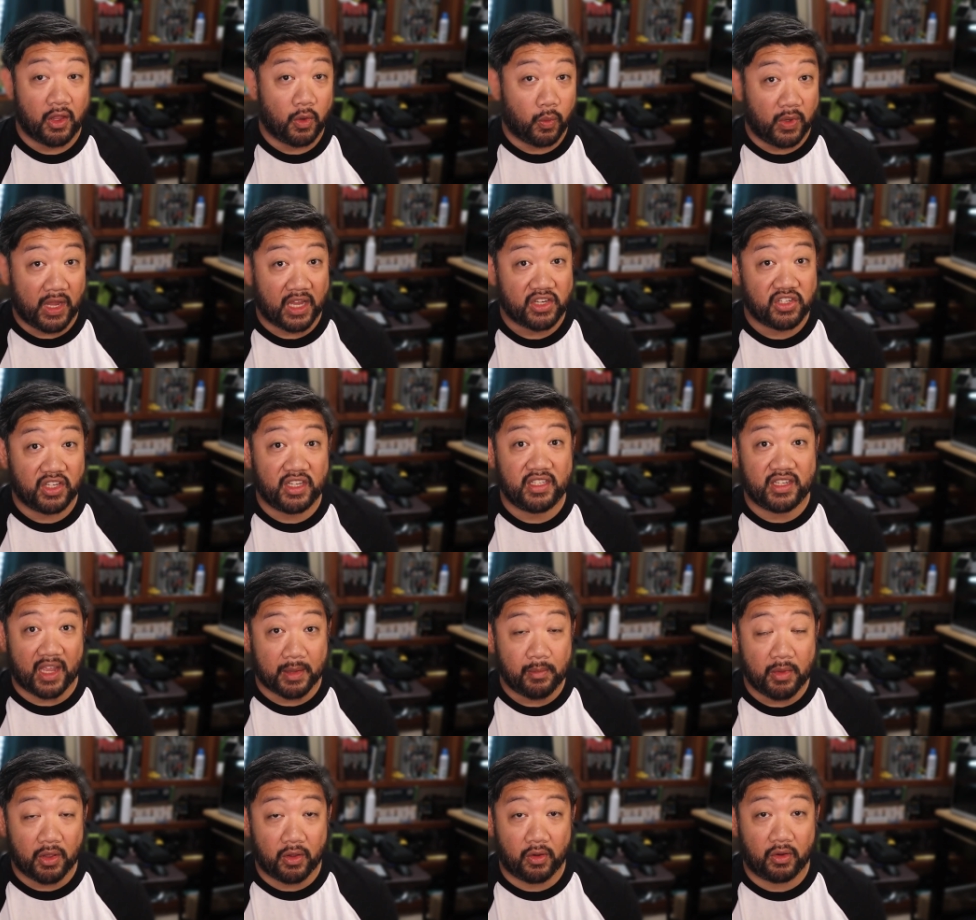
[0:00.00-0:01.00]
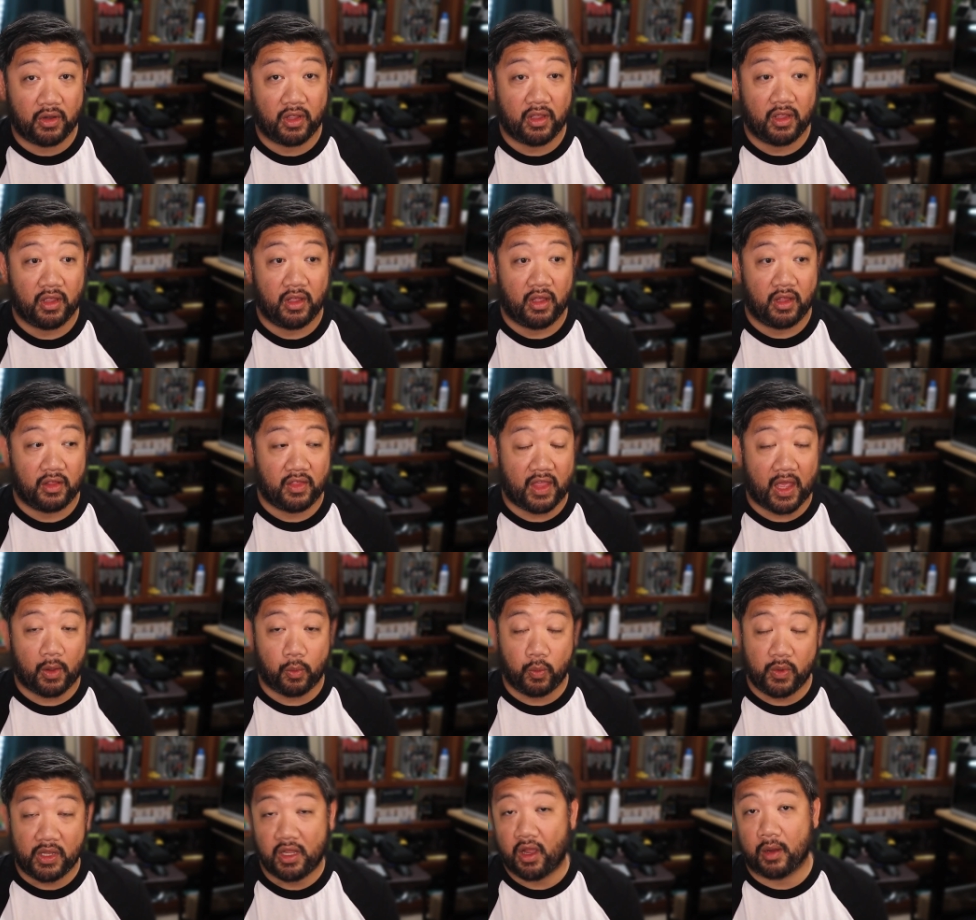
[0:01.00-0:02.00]
we actually demoed
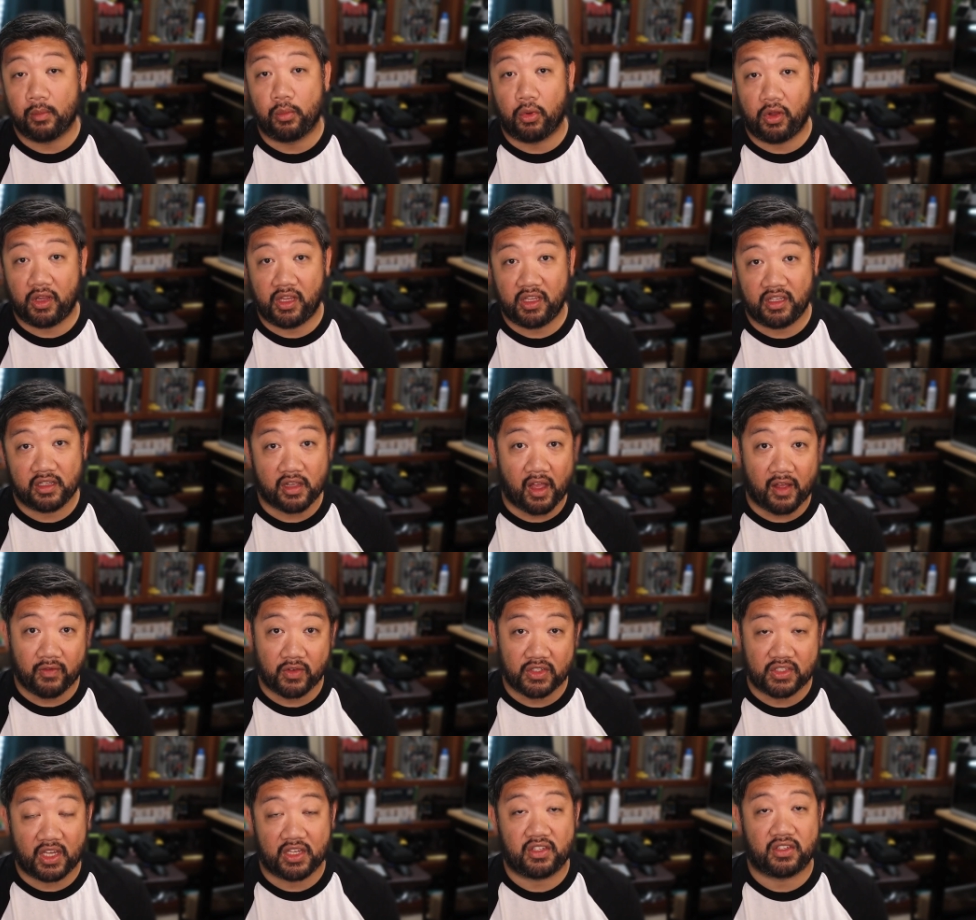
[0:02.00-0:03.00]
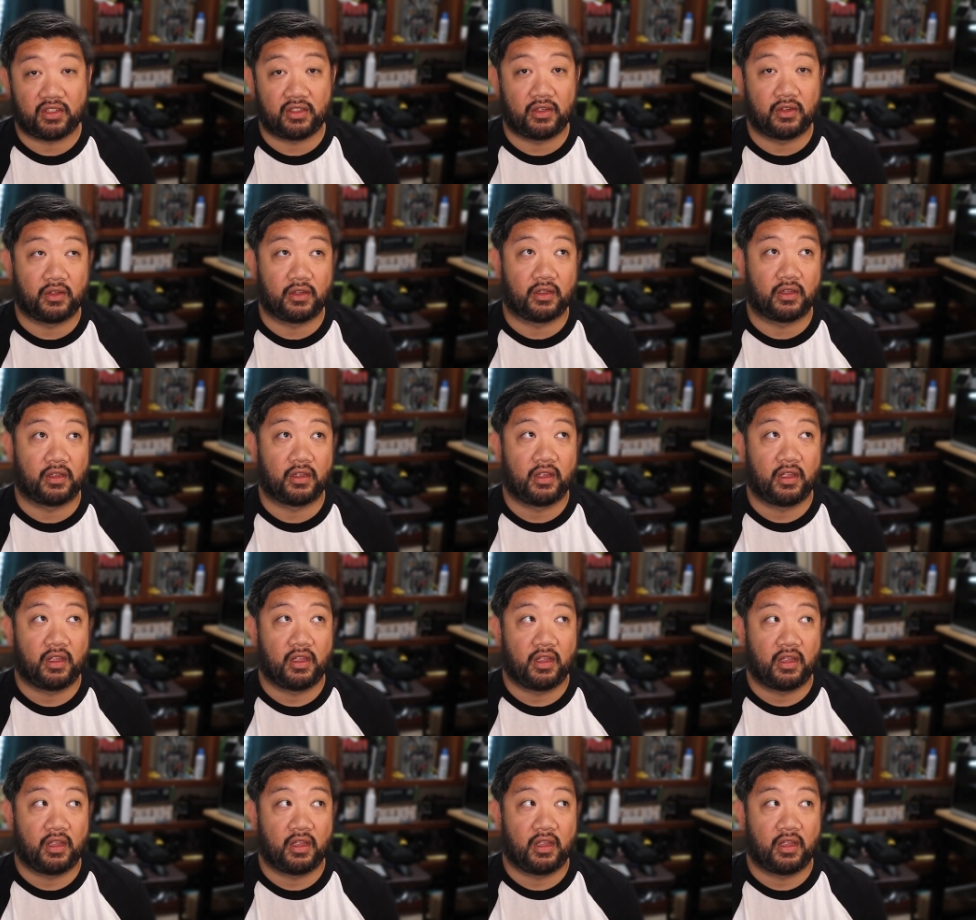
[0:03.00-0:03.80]
that we are bringing conversational